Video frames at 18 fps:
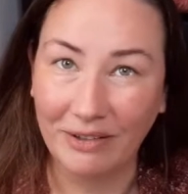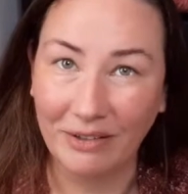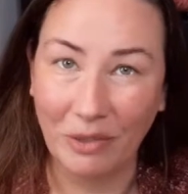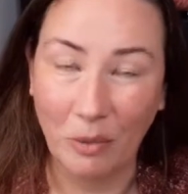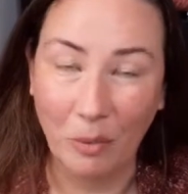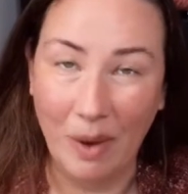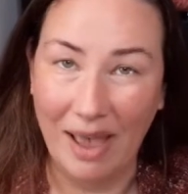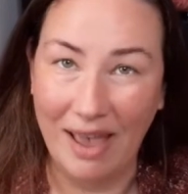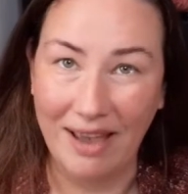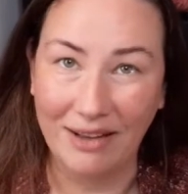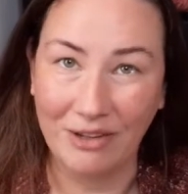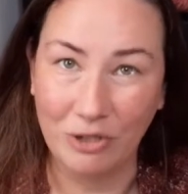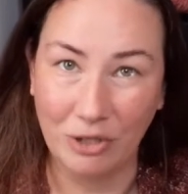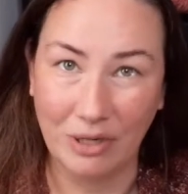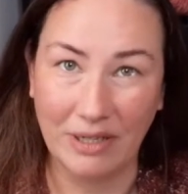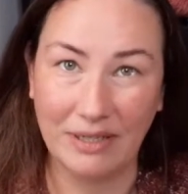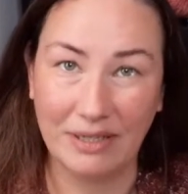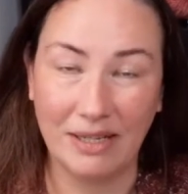the way in
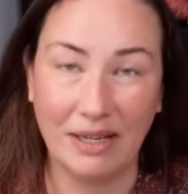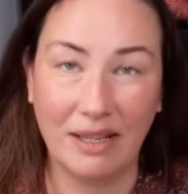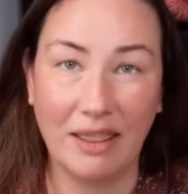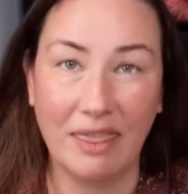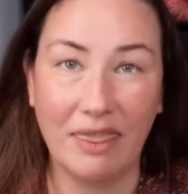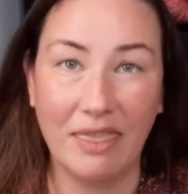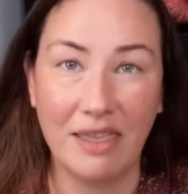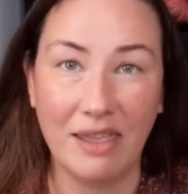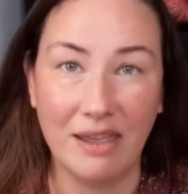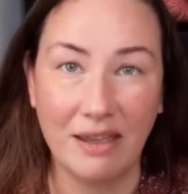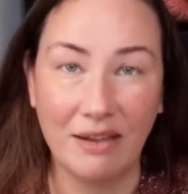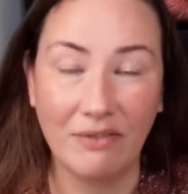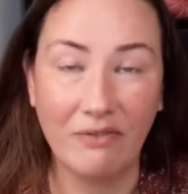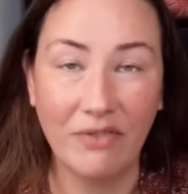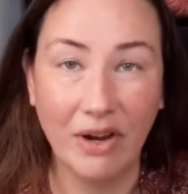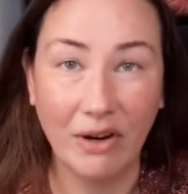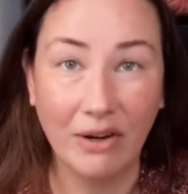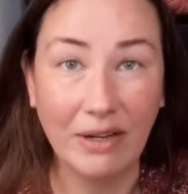transit, the
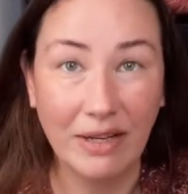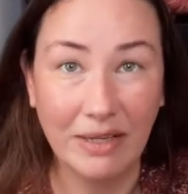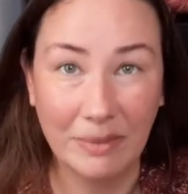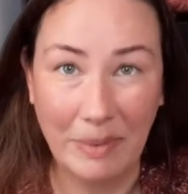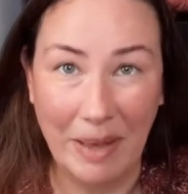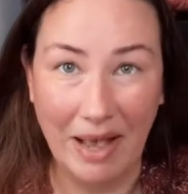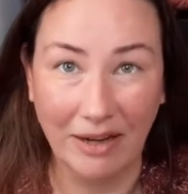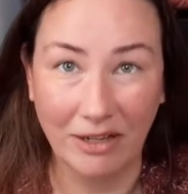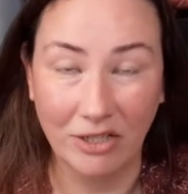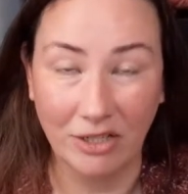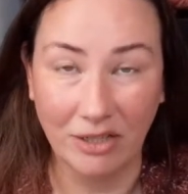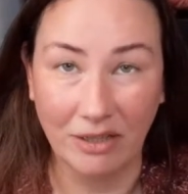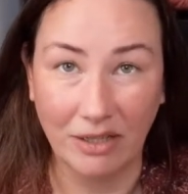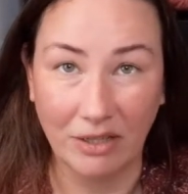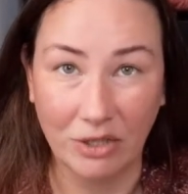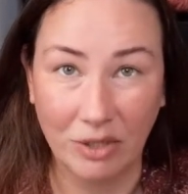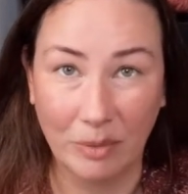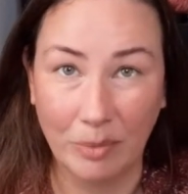very nice packaging
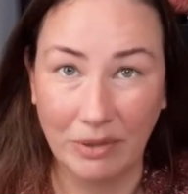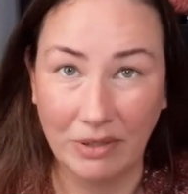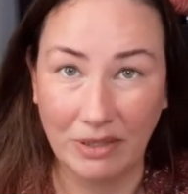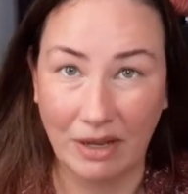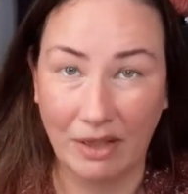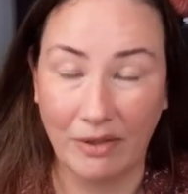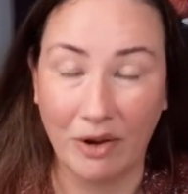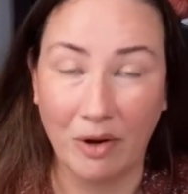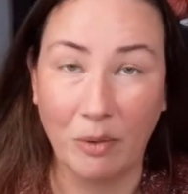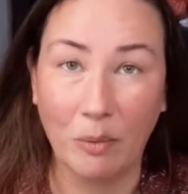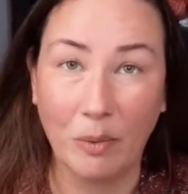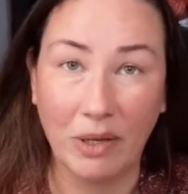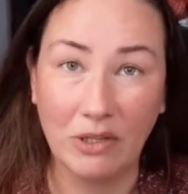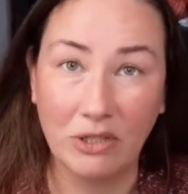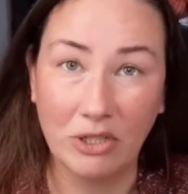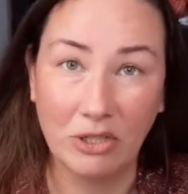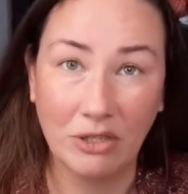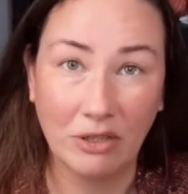that she put together,
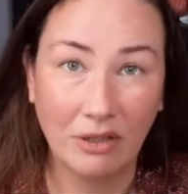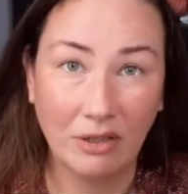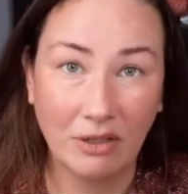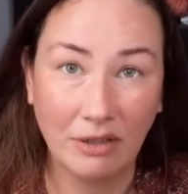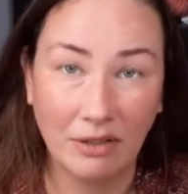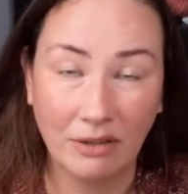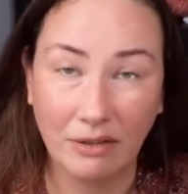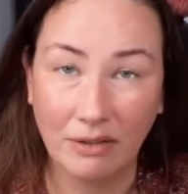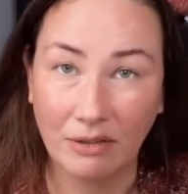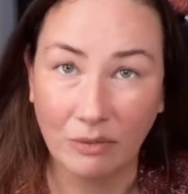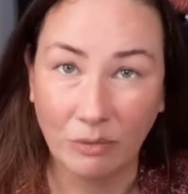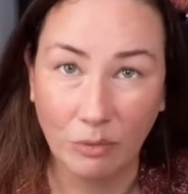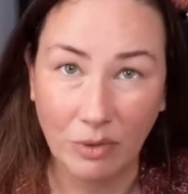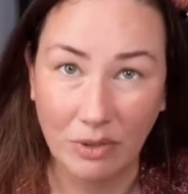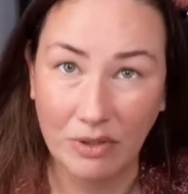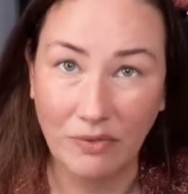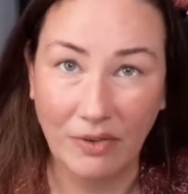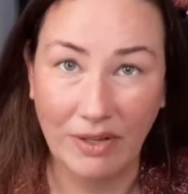which
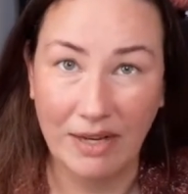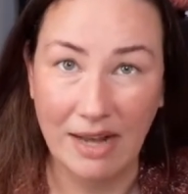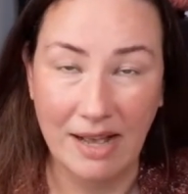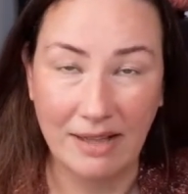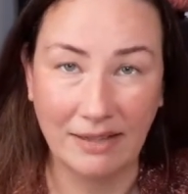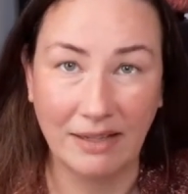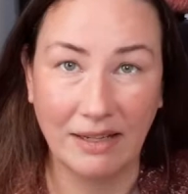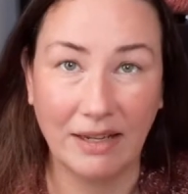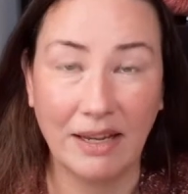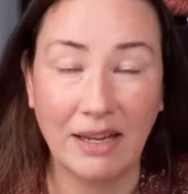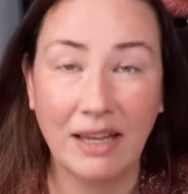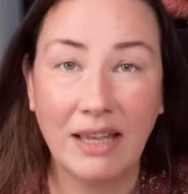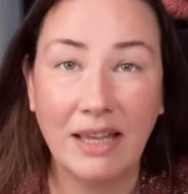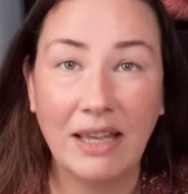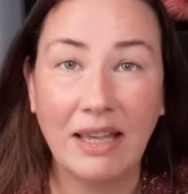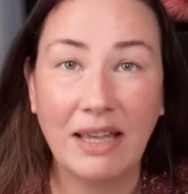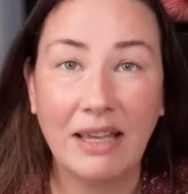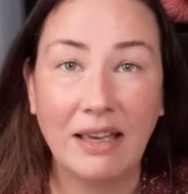was fantastic,
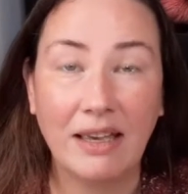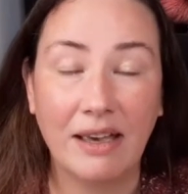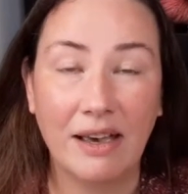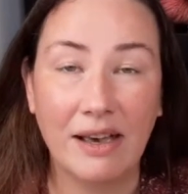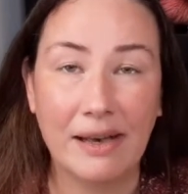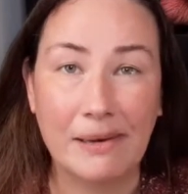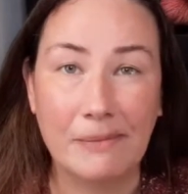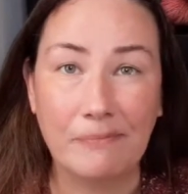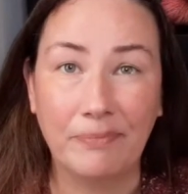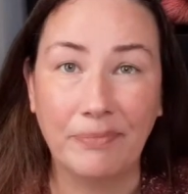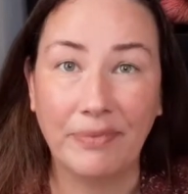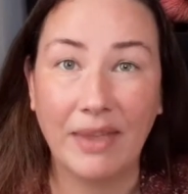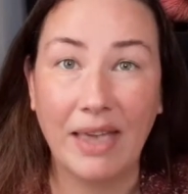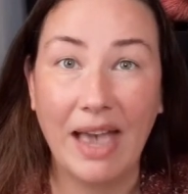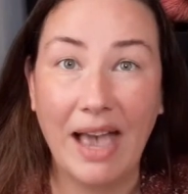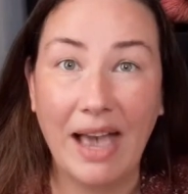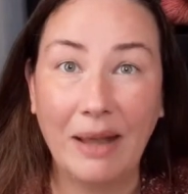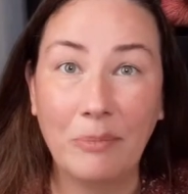
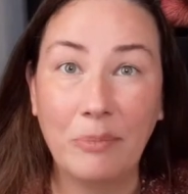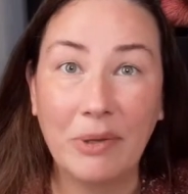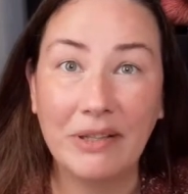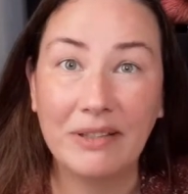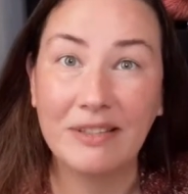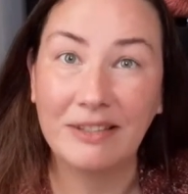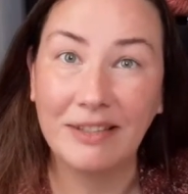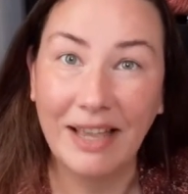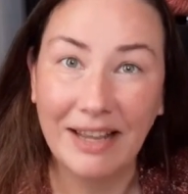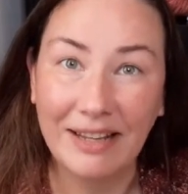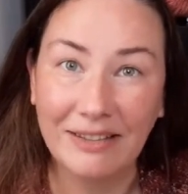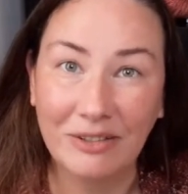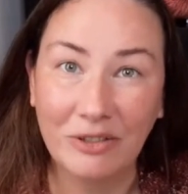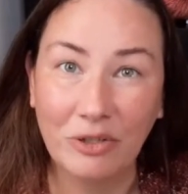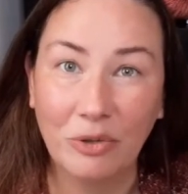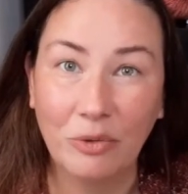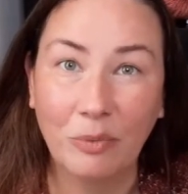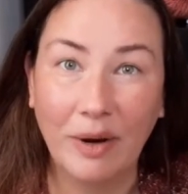had been
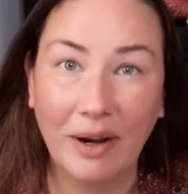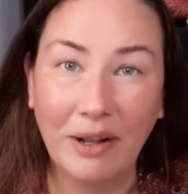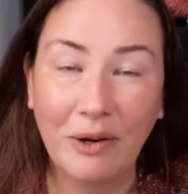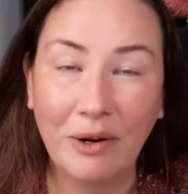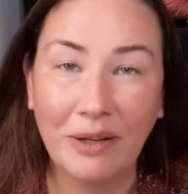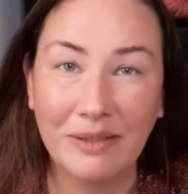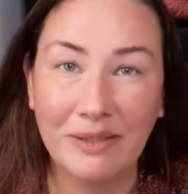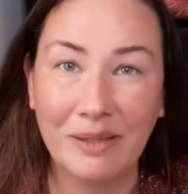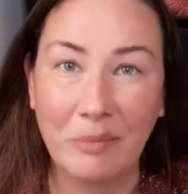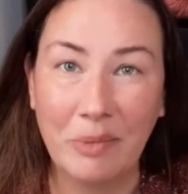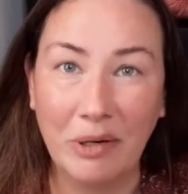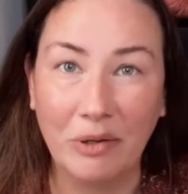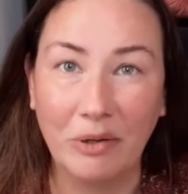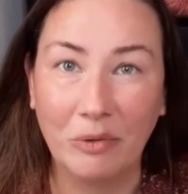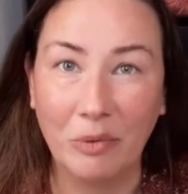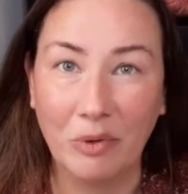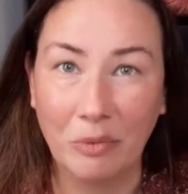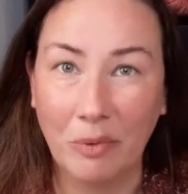sliced right across the middle
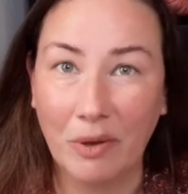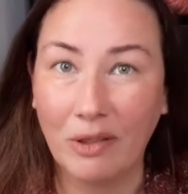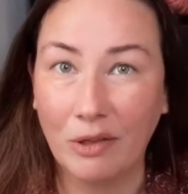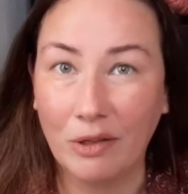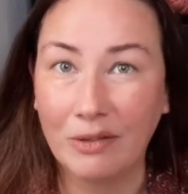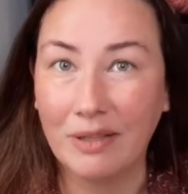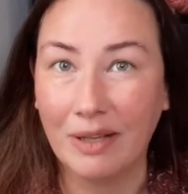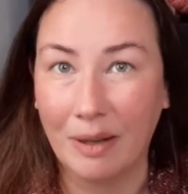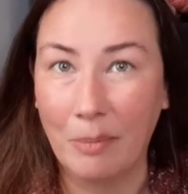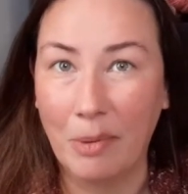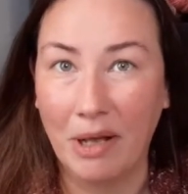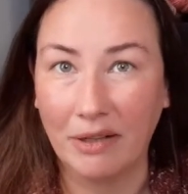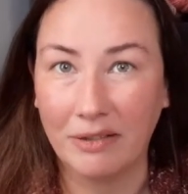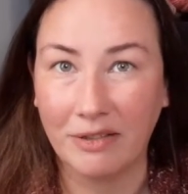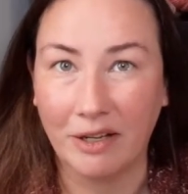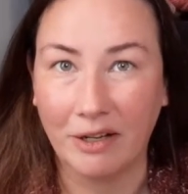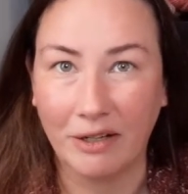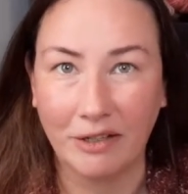with what looked like a box
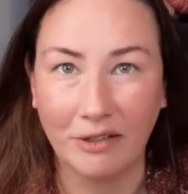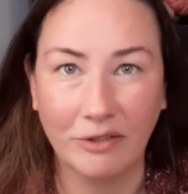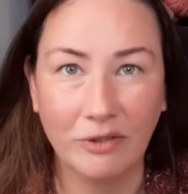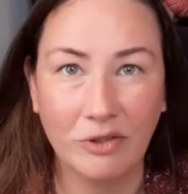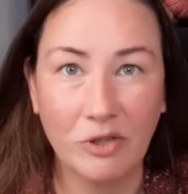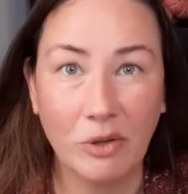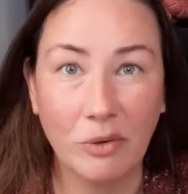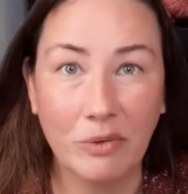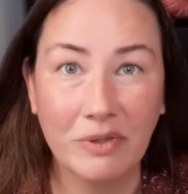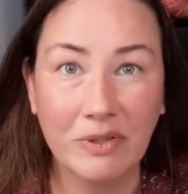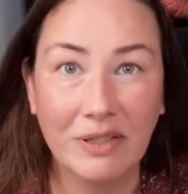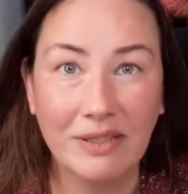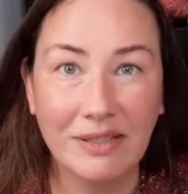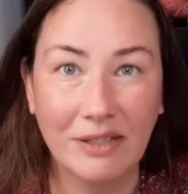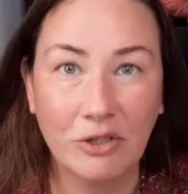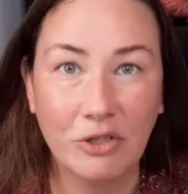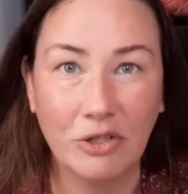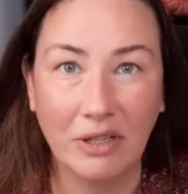cutter. So there was
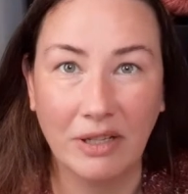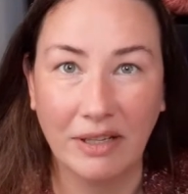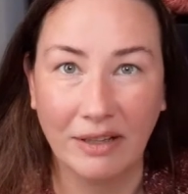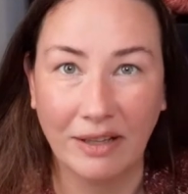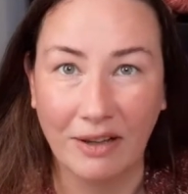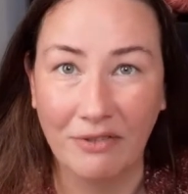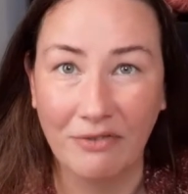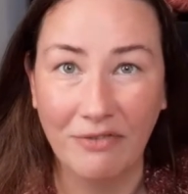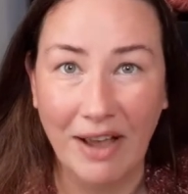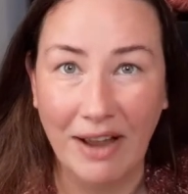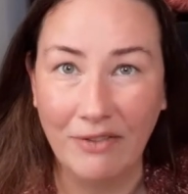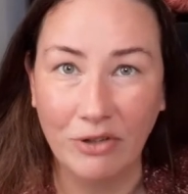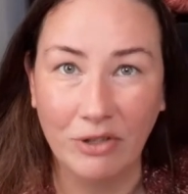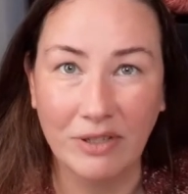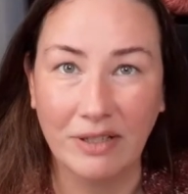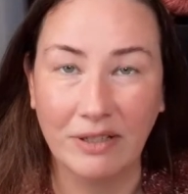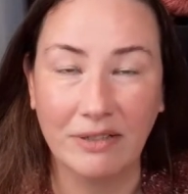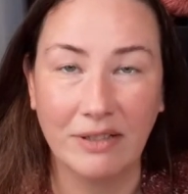essentially like a 5 or
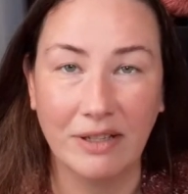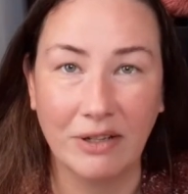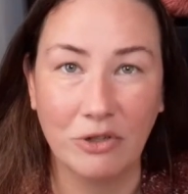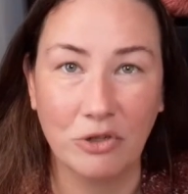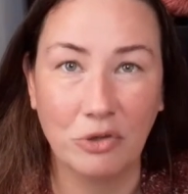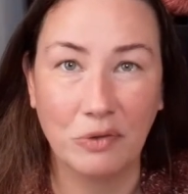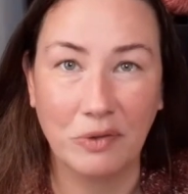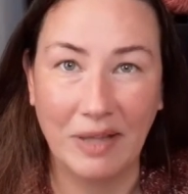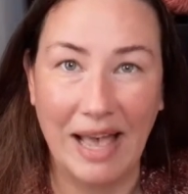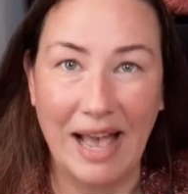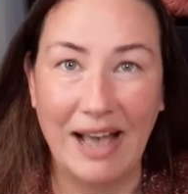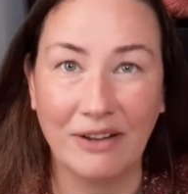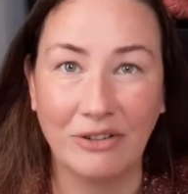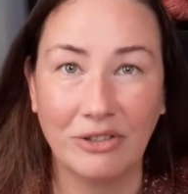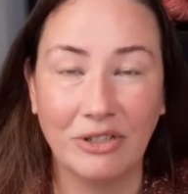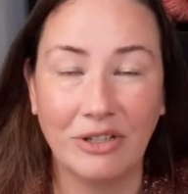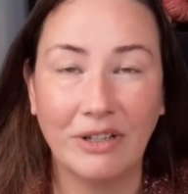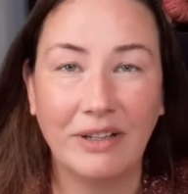6 inch
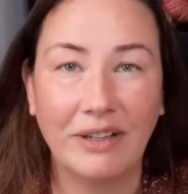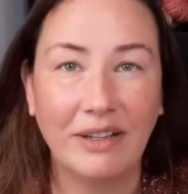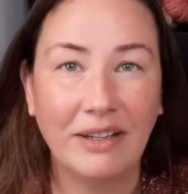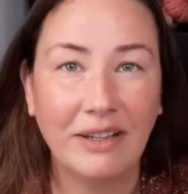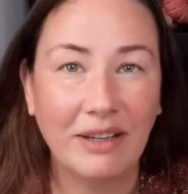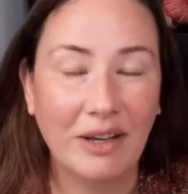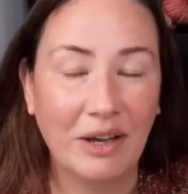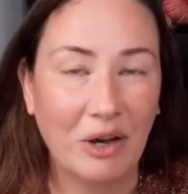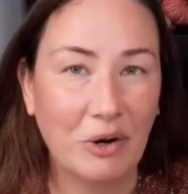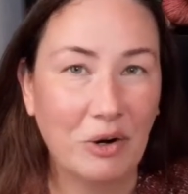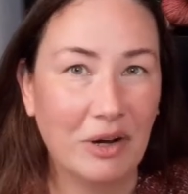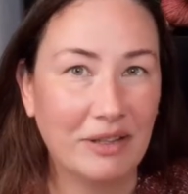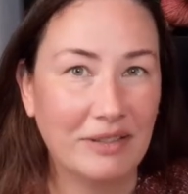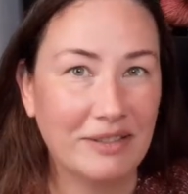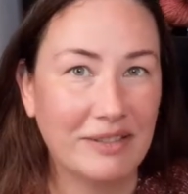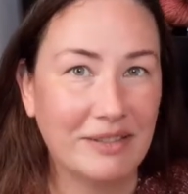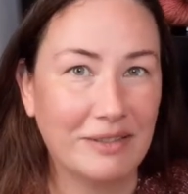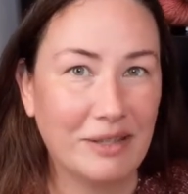slash across
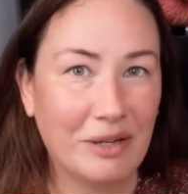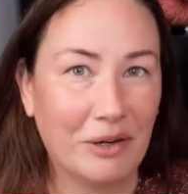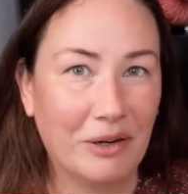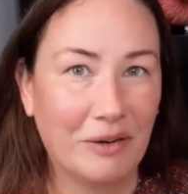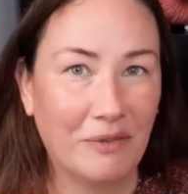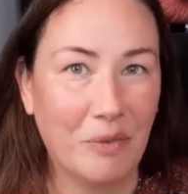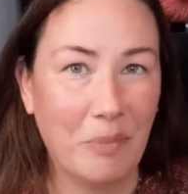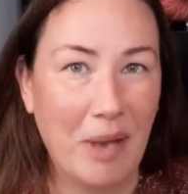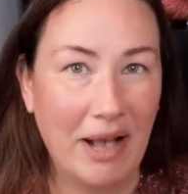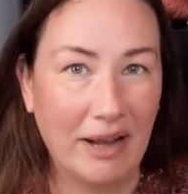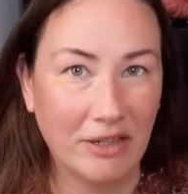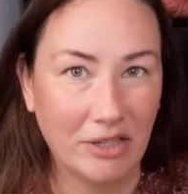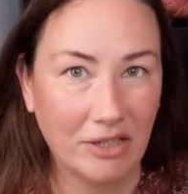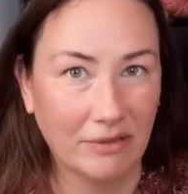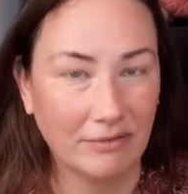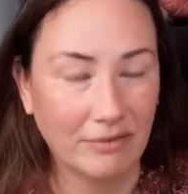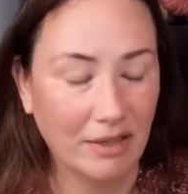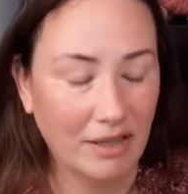the center of the packaging.